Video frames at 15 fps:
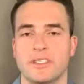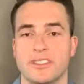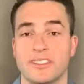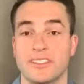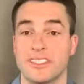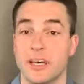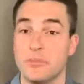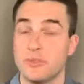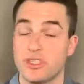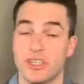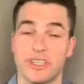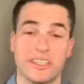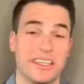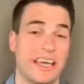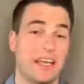subject
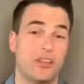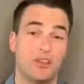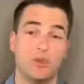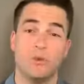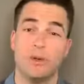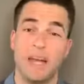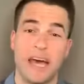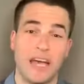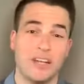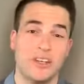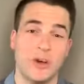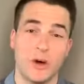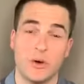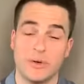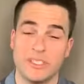that you and I
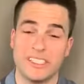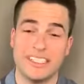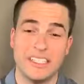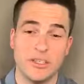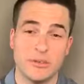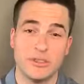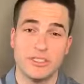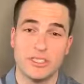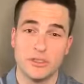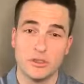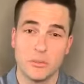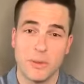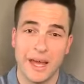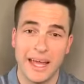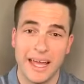know is near and dear to
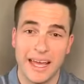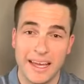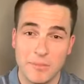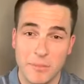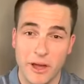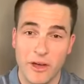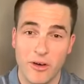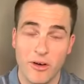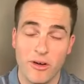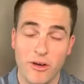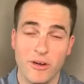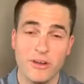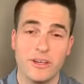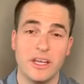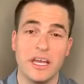my
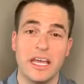heart: